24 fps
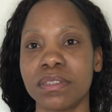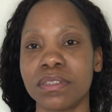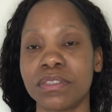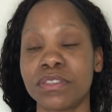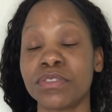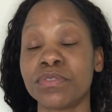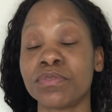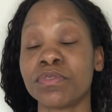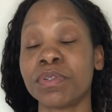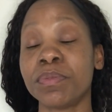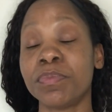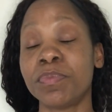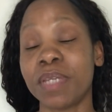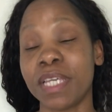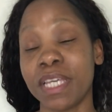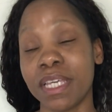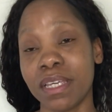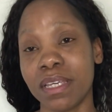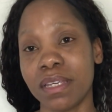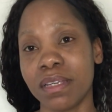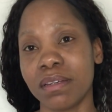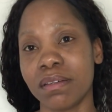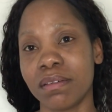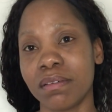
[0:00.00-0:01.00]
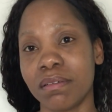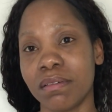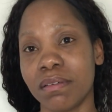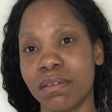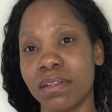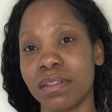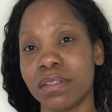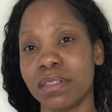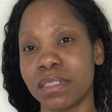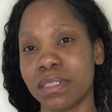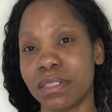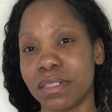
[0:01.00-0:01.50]
repay
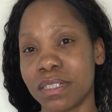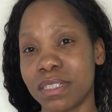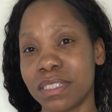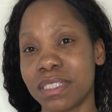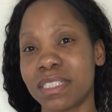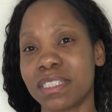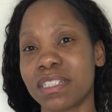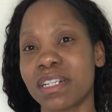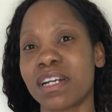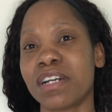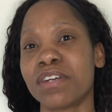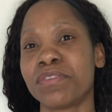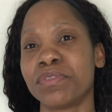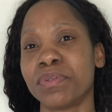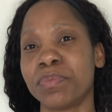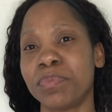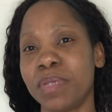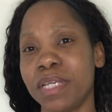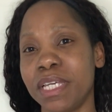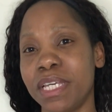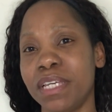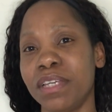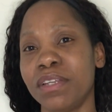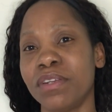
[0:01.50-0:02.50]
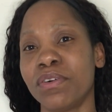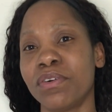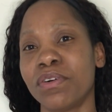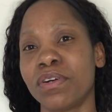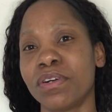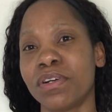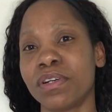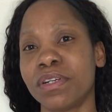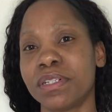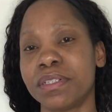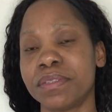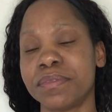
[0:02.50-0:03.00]
or start repaying
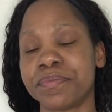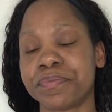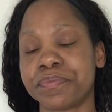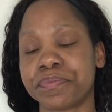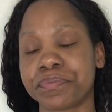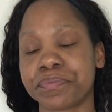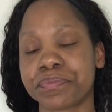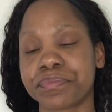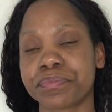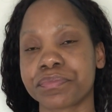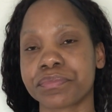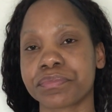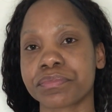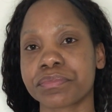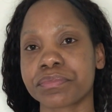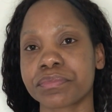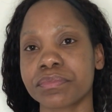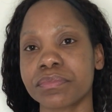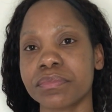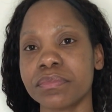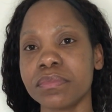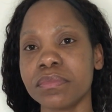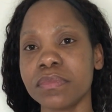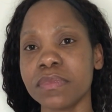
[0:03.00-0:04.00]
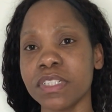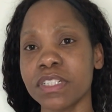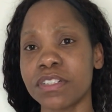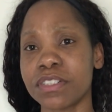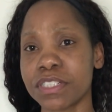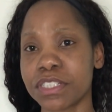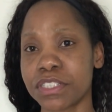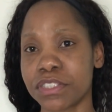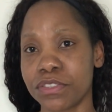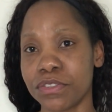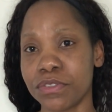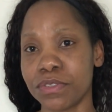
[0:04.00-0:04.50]
our
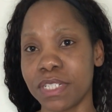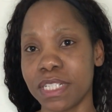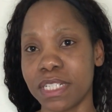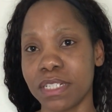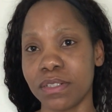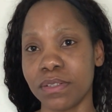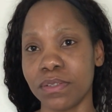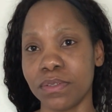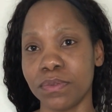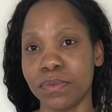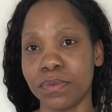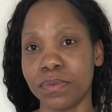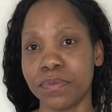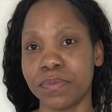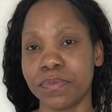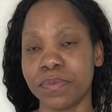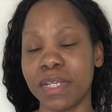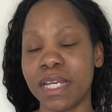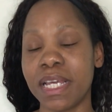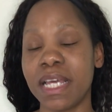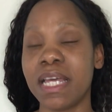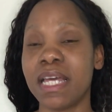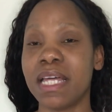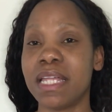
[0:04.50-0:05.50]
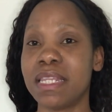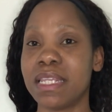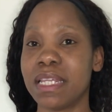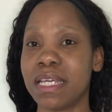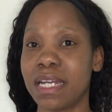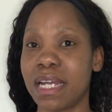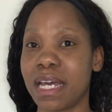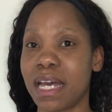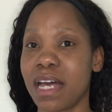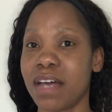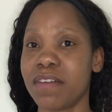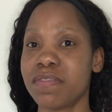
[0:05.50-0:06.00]
student loan. And
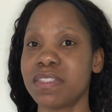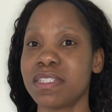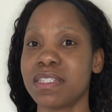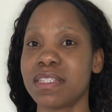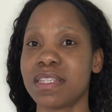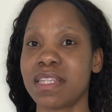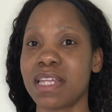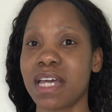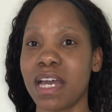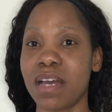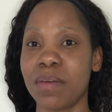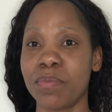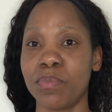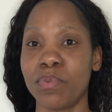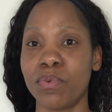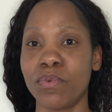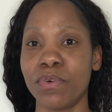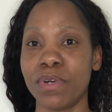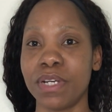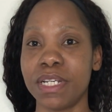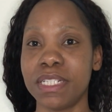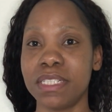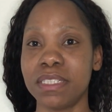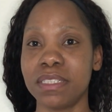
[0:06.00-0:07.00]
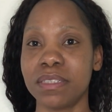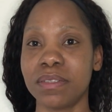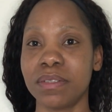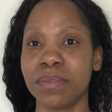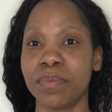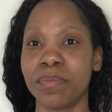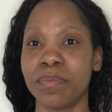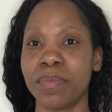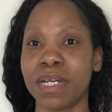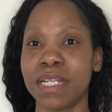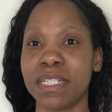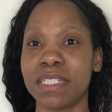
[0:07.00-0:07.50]
then after that point,
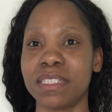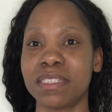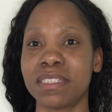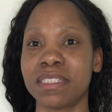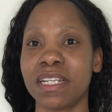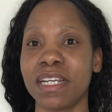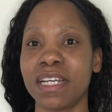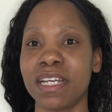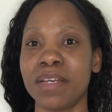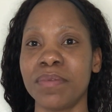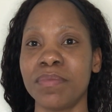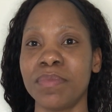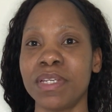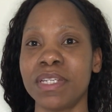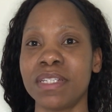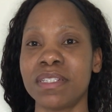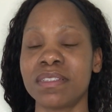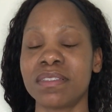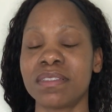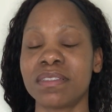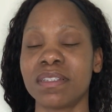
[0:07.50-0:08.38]
by the time it